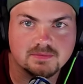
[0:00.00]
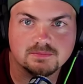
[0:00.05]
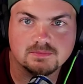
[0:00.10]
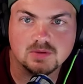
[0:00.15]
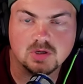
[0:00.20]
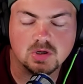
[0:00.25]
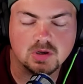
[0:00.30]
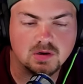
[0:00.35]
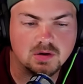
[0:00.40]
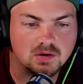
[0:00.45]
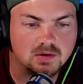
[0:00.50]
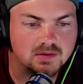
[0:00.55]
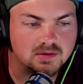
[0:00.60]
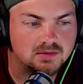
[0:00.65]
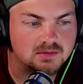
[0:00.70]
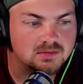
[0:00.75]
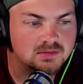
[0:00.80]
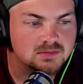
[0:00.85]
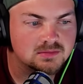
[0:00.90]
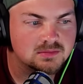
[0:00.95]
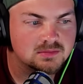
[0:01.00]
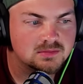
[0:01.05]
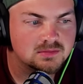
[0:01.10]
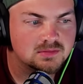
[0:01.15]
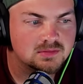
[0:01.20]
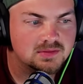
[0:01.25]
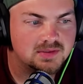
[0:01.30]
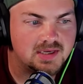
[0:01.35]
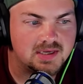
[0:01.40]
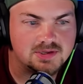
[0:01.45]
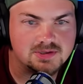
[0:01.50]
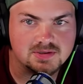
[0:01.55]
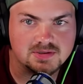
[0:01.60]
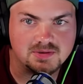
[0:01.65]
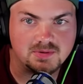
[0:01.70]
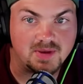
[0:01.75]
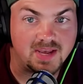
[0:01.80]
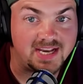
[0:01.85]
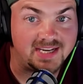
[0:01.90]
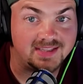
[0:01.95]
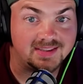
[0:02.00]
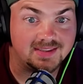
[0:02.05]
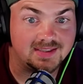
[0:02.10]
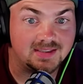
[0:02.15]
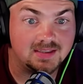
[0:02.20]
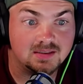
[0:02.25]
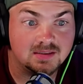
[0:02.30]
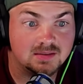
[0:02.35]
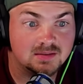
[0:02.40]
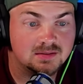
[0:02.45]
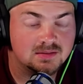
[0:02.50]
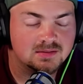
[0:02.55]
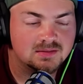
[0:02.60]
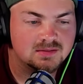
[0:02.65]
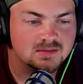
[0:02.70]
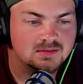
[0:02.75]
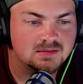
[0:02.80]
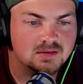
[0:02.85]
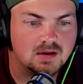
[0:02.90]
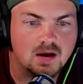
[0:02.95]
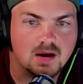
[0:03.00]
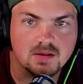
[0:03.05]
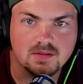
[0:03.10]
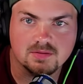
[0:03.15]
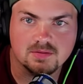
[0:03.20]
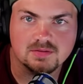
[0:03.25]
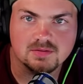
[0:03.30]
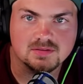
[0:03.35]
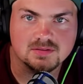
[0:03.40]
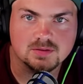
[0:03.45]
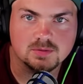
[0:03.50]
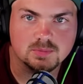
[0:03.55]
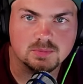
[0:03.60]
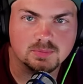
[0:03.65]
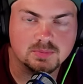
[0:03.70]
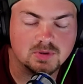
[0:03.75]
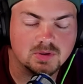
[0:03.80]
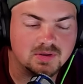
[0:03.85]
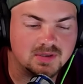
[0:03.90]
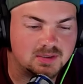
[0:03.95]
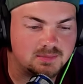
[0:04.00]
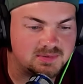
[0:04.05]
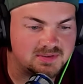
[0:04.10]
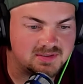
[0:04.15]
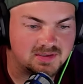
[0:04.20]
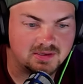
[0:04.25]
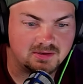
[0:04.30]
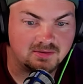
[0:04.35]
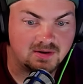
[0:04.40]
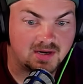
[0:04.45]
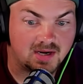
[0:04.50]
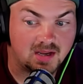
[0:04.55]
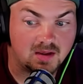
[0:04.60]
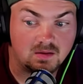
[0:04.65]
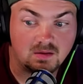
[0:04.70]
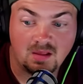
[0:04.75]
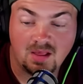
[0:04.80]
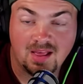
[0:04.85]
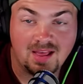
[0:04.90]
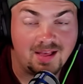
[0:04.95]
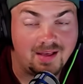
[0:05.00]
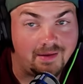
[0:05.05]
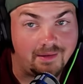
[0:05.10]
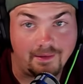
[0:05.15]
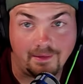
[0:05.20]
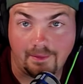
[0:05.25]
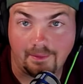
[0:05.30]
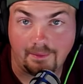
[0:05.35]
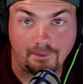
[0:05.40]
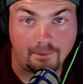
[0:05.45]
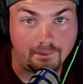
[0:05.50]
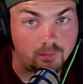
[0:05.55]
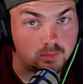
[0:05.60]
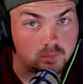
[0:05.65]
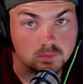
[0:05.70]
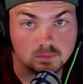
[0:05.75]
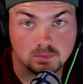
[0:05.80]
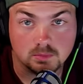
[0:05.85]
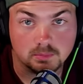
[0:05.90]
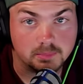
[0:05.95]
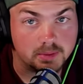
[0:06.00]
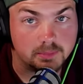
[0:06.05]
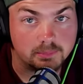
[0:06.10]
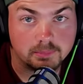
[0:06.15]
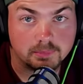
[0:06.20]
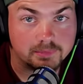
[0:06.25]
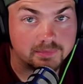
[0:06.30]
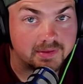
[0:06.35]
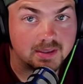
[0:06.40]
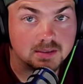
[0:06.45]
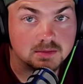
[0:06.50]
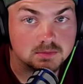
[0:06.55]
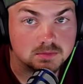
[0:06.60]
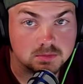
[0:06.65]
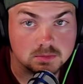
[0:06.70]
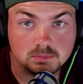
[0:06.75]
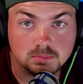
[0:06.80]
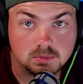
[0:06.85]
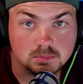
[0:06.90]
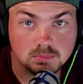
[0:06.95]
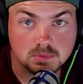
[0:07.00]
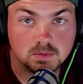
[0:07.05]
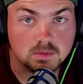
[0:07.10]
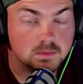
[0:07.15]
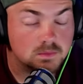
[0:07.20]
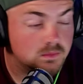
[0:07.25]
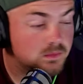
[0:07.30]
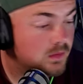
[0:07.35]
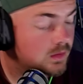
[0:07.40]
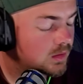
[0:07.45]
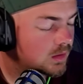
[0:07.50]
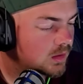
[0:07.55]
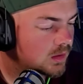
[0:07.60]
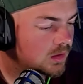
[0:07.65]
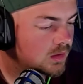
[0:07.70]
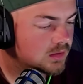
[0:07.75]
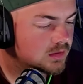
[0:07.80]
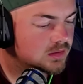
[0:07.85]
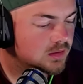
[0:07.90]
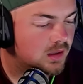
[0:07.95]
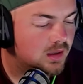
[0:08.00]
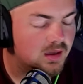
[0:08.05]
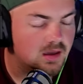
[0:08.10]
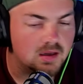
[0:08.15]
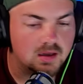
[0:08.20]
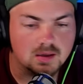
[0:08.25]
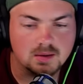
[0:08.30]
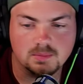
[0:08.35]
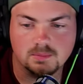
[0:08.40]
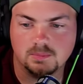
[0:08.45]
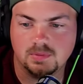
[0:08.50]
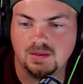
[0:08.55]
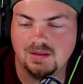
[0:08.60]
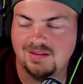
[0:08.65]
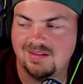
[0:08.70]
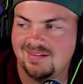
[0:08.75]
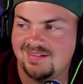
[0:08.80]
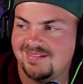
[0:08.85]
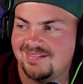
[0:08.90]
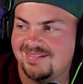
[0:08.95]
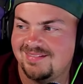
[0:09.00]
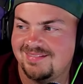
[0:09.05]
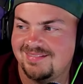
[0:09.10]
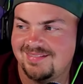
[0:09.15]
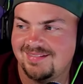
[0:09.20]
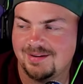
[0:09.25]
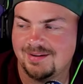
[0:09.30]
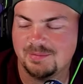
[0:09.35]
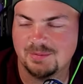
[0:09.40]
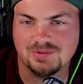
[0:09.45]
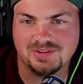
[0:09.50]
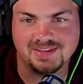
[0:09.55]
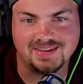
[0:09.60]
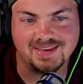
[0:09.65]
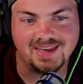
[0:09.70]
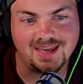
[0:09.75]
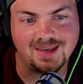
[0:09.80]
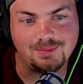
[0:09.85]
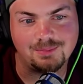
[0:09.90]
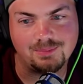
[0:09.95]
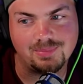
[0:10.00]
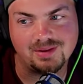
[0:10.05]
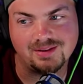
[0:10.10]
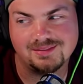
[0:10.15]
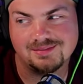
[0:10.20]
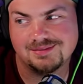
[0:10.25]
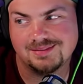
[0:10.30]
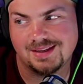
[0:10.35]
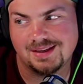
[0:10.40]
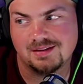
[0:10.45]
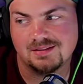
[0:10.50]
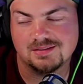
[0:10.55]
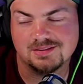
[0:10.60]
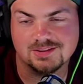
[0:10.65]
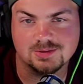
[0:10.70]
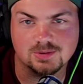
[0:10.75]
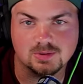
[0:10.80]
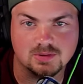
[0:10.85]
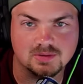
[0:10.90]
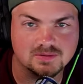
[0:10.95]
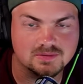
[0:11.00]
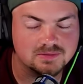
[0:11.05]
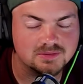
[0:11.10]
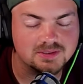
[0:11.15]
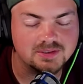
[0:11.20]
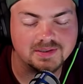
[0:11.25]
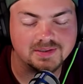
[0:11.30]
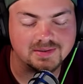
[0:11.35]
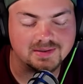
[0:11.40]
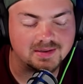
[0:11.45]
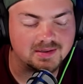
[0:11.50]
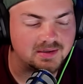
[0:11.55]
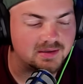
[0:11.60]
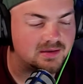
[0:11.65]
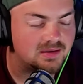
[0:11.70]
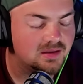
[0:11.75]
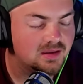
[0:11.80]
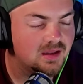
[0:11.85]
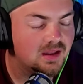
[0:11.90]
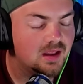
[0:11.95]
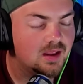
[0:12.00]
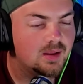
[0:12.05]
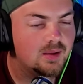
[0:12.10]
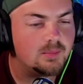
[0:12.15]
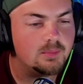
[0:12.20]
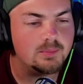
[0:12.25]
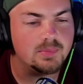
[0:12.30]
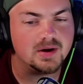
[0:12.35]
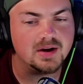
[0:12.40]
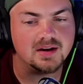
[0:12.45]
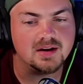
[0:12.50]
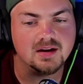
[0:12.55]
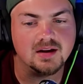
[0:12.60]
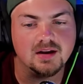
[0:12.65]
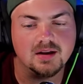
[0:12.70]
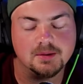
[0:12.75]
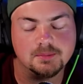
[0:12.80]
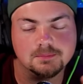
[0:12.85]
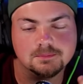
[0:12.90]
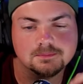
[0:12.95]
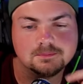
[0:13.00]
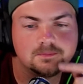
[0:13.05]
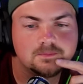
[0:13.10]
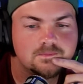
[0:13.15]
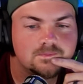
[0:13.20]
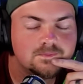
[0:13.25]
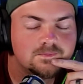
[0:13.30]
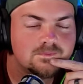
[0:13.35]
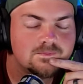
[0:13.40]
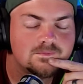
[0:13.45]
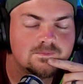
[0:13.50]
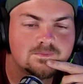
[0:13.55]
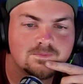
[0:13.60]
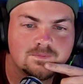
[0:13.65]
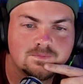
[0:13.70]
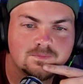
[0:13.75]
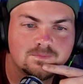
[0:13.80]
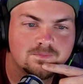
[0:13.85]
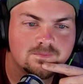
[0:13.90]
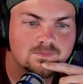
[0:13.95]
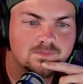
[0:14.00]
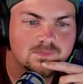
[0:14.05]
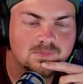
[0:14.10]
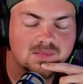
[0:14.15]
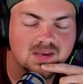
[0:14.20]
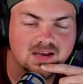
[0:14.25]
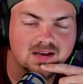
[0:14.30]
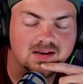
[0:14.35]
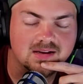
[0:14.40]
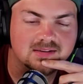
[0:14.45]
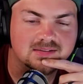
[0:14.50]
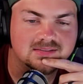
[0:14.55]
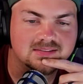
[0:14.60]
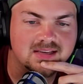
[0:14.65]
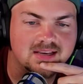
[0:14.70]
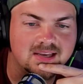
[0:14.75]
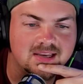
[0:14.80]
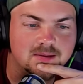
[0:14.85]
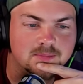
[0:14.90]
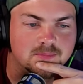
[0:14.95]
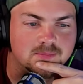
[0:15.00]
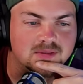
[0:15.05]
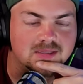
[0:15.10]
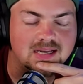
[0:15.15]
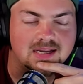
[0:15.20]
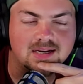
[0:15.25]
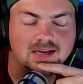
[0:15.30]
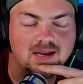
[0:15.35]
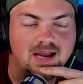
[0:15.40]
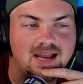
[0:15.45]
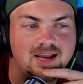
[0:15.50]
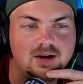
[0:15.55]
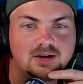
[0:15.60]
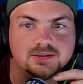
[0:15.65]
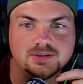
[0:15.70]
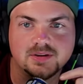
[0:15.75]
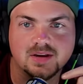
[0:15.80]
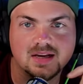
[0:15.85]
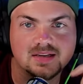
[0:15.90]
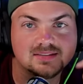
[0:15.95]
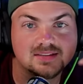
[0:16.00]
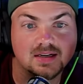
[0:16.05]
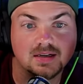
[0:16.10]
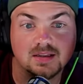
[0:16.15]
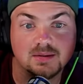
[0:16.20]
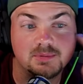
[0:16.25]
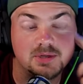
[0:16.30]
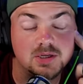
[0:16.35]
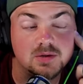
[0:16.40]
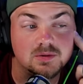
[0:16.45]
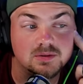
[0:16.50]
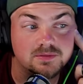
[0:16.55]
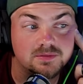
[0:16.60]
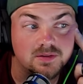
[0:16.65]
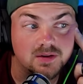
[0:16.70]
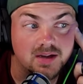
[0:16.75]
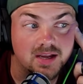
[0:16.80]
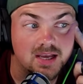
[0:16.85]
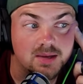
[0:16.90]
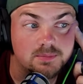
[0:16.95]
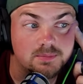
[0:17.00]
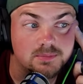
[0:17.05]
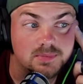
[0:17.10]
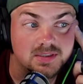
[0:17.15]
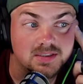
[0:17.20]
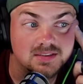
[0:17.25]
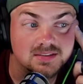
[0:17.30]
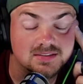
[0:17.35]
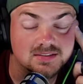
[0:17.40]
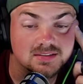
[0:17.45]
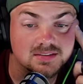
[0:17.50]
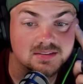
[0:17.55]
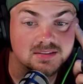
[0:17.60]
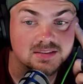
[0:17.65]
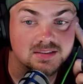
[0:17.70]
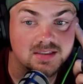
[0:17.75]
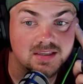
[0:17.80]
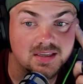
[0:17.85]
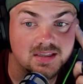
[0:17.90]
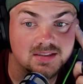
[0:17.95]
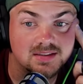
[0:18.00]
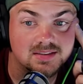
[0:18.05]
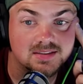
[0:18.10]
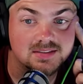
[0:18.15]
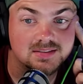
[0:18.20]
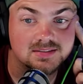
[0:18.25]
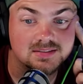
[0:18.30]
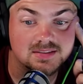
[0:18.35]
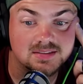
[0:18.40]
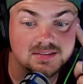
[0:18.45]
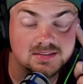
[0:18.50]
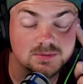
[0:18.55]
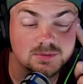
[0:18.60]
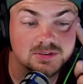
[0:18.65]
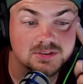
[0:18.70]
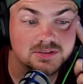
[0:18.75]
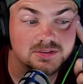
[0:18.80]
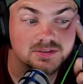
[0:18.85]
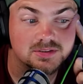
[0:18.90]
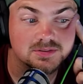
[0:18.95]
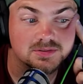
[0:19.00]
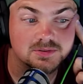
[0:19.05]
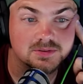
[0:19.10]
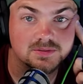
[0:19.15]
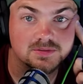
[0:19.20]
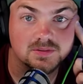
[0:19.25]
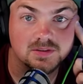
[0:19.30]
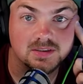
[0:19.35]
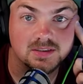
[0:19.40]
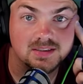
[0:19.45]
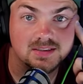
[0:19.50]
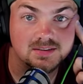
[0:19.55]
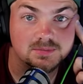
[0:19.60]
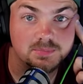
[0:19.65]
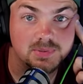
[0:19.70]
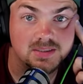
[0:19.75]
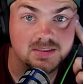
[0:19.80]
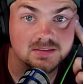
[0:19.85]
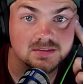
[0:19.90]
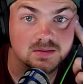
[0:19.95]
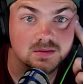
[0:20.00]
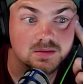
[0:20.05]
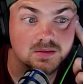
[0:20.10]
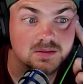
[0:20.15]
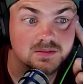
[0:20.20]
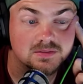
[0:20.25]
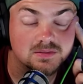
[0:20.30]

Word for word: heard Kendrick do anything other than the Super Bowl, and I'm gonna tell you right now, I don't remember that Super Bowl. Um, I remember the game, sort of. You get the idea. But um, God damn, I, I you guys got to let me know what the fuck happened because it, this this wasn't just for fun. He's pissed off